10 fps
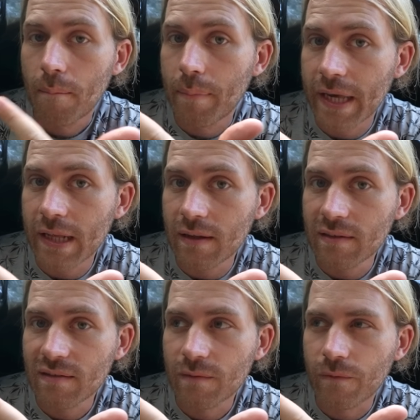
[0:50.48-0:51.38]

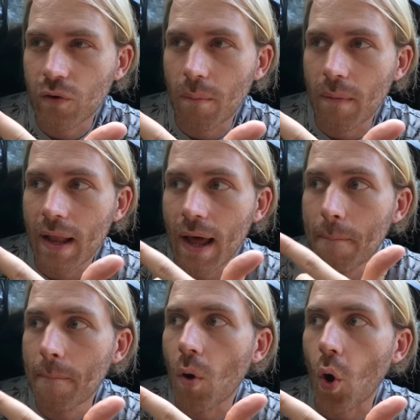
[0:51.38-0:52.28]
Pils from
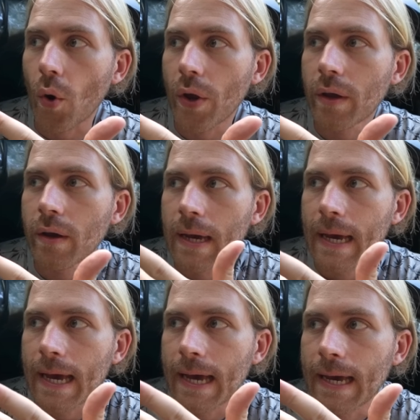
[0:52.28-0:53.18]
Lambräu,
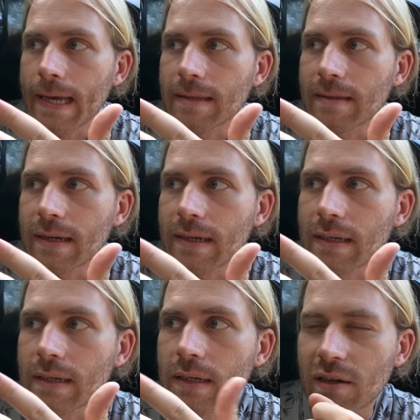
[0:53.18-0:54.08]
and
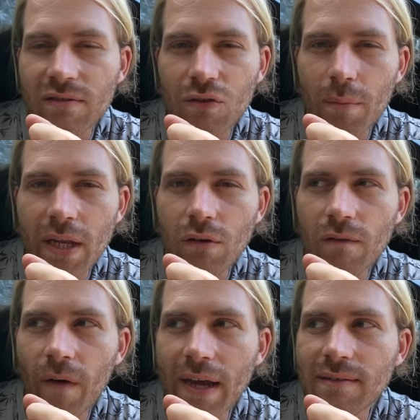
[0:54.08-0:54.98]
uh, there's so many good
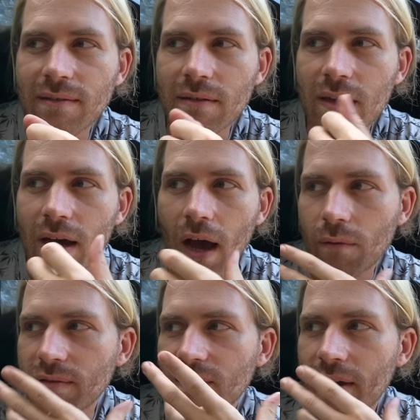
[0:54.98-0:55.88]
Weizen. I
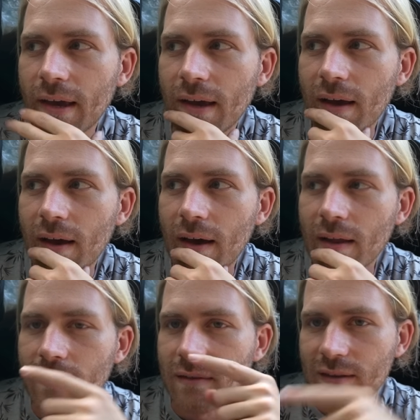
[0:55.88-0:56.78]
would say
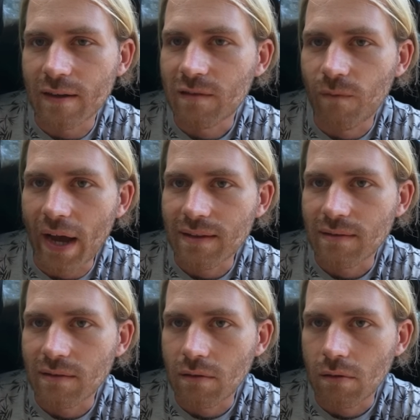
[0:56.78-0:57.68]
this
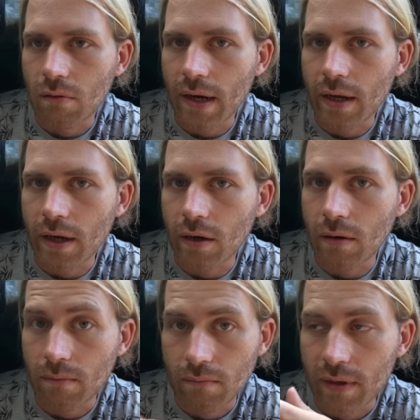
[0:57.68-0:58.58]
Weizen right here,
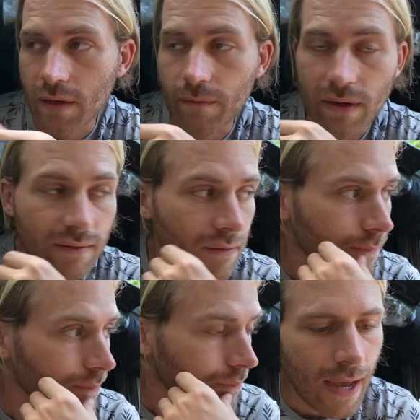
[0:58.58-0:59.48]
Hefeweizen.
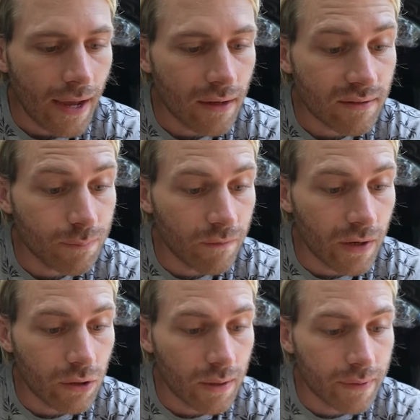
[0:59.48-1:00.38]
And is
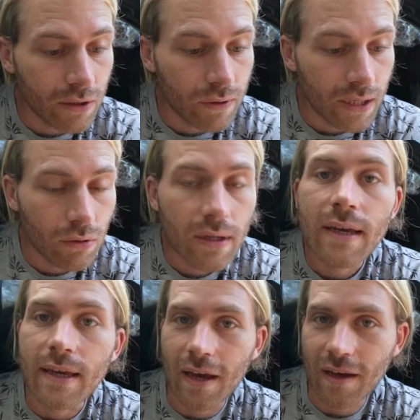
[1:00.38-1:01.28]
Bavaria beer really good?
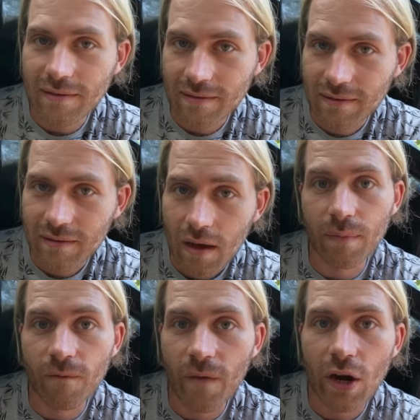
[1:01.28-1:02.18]
Yes.
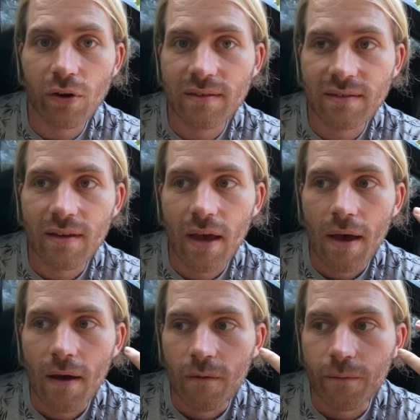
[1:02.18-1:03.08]
Bavarians,
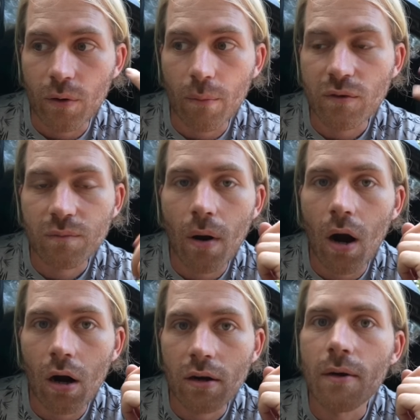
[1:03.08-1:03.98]
for the most
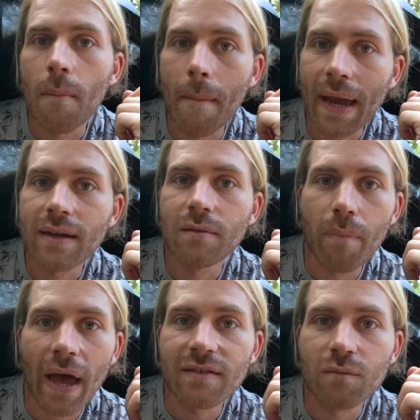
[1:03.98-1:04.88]
part, make the
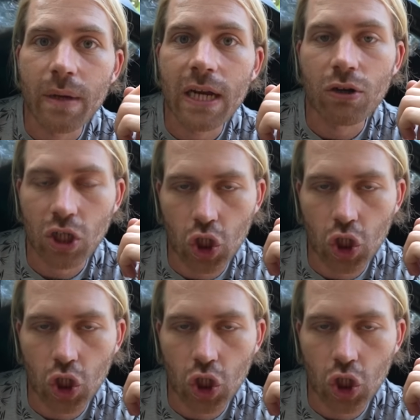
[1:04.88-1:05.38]
best beer in